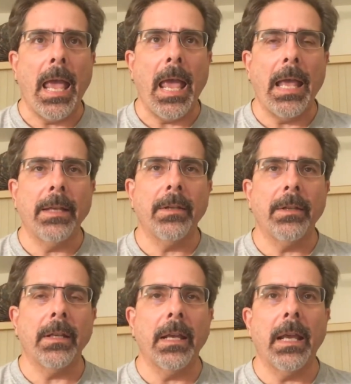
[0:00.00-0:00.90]
And
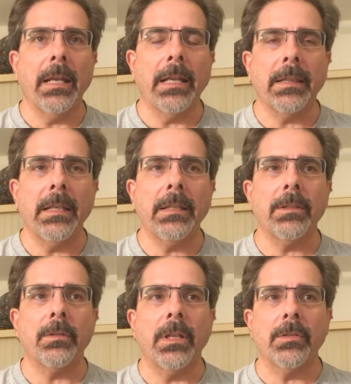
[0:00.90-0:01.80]
I think
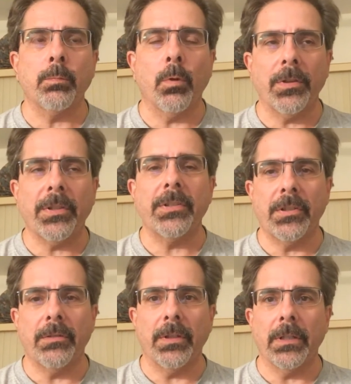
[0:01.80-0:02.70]
it's worth
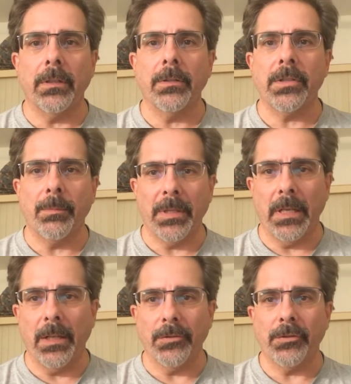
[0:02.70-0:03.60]
considering something
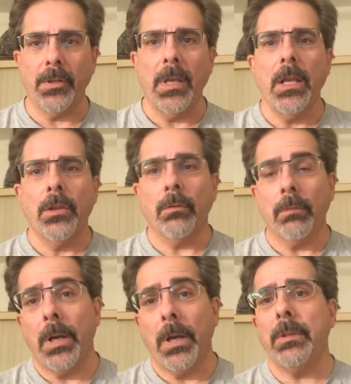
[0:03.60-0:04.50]
else. The
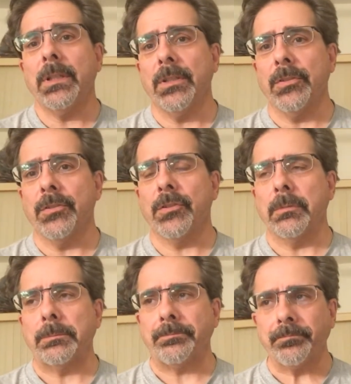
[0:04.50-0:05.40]

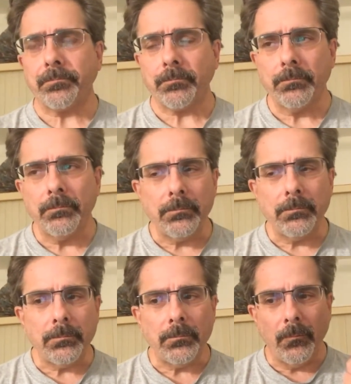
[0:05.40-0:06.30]
Republicans
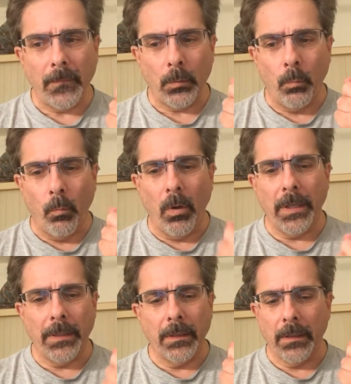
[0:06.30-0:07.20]

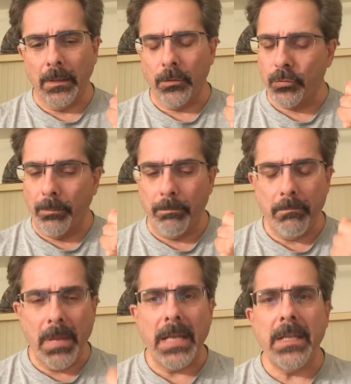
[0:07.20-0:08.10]
won
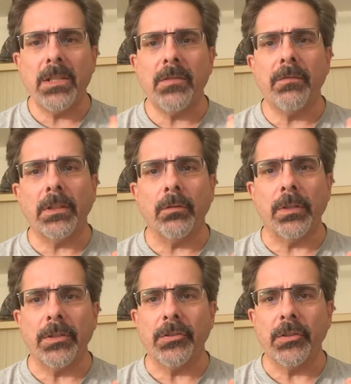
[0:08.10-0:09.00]
tremendous
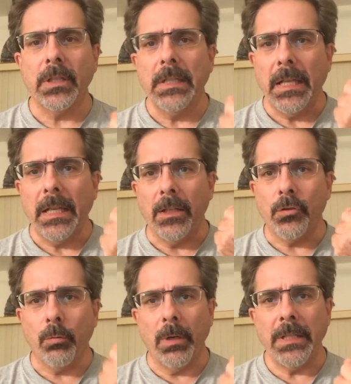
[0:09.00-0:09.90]
victories in
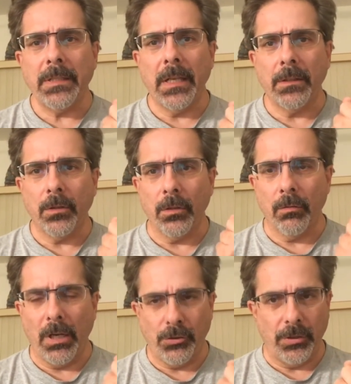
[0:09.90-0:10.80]
2010
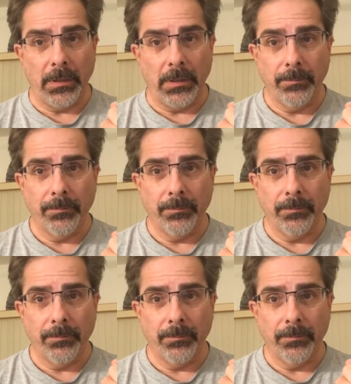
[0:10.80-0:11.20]
congressionally.